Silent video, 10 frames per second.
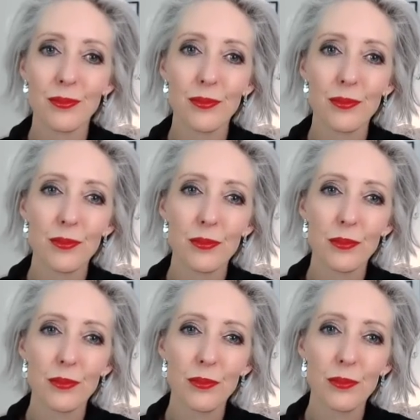
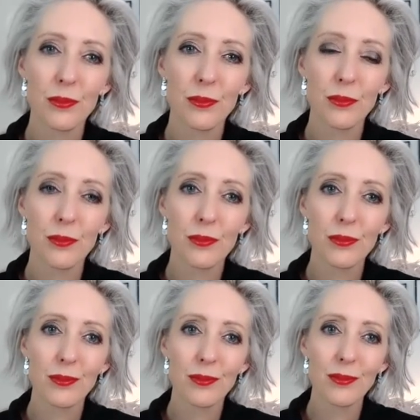
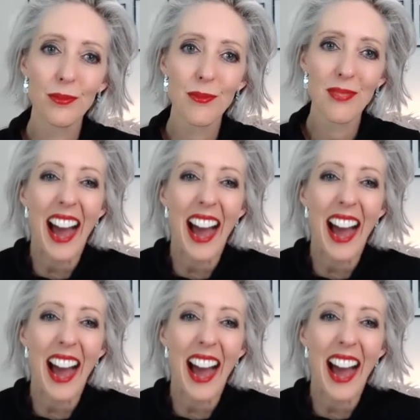This person isn't speaking.